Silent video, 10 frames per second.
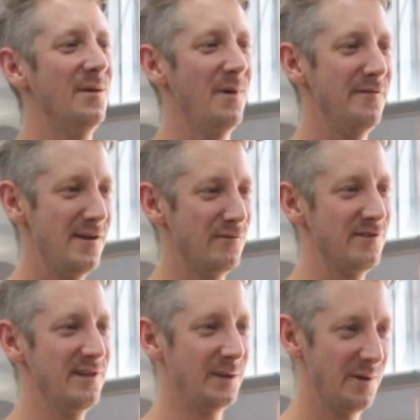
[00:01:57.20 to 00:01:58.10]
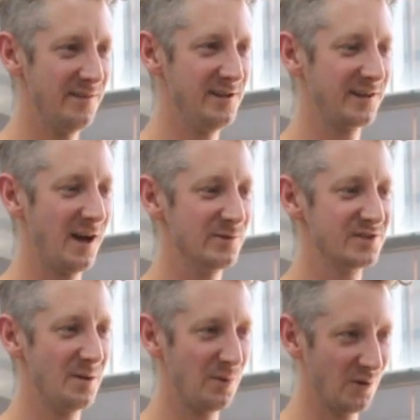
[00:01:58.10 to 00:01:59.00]
My favorite thing about the Ikawa
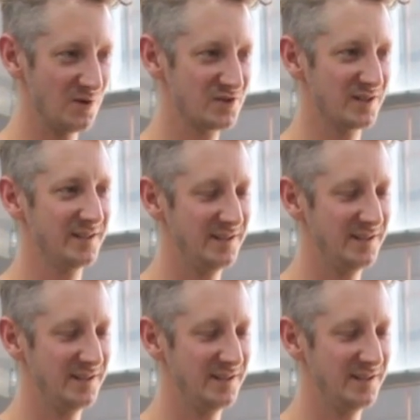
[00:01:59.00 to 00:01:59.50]
sample roaster